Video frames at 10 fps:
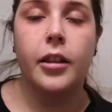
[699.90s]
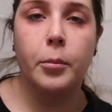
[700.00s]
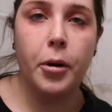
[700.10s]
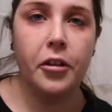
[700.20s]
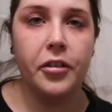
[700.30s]

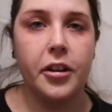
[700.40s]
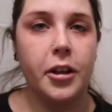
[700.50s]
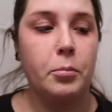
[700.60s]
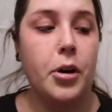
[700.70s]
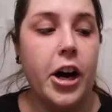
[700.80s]

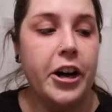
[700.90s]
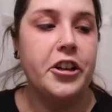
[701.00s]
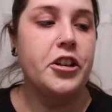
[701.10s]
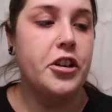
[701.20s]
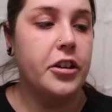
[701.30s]
Perfectly
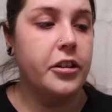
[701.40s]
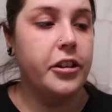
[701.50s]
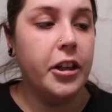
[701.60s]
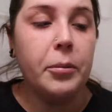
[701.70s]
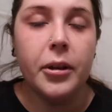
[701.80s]
Posh
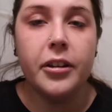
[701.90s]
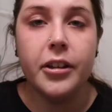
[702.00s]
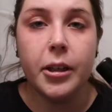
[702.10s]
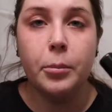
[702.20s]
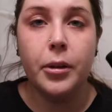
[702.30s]
Sleepy
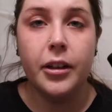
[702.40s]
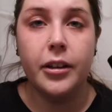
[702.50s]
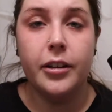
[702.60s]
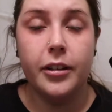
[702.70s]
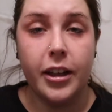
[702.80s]
Sleep
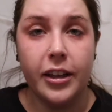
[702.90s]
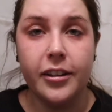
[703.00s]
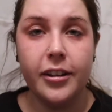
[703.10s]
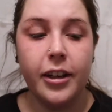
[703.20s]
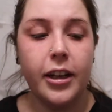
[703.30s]
Skin
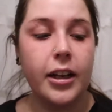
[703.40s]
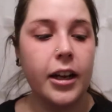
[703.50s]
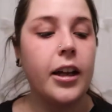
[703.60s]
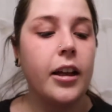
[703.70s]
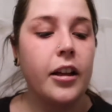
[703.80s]

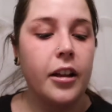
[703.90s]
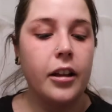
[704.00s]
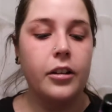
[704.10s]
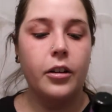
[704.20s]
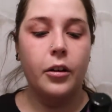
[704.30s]
Stick.
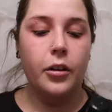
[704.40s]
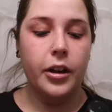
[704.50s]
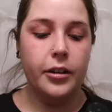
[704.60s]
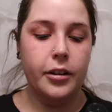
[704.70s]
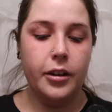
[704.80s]
So
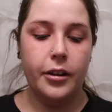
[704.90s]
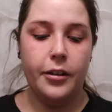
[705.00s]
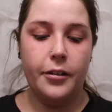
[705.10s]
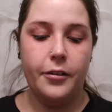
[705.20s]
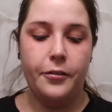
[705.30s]
it's
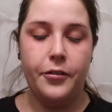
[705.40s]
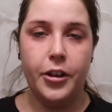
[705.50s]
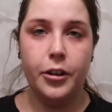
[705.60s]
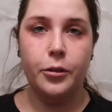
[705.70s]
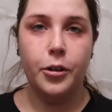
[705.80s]

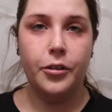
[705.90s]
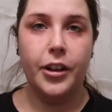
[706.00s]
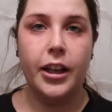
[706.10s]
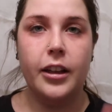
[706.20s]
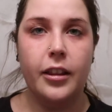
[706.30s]
filled with
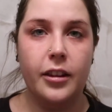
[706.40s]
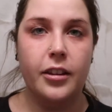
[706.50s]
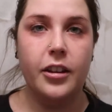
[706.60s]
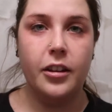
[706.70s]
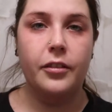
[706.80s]
like the
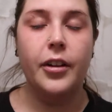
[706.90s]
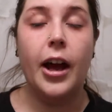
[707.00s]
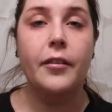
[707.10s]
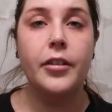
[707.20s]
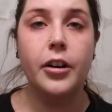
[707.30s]
scent of
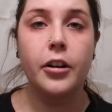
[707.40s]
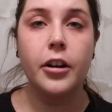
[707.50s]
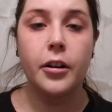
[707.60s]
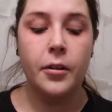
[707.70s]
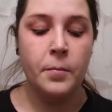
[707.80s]

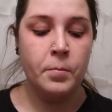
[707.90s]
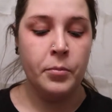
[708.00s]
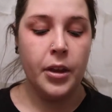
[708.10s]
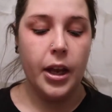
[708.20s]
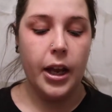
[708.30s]
lavender,
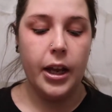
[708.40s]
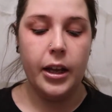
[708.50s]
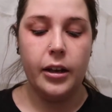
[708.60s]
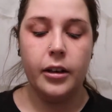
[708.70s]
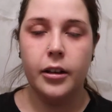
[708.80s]

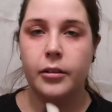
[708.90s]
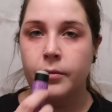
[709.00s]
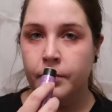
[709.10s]
and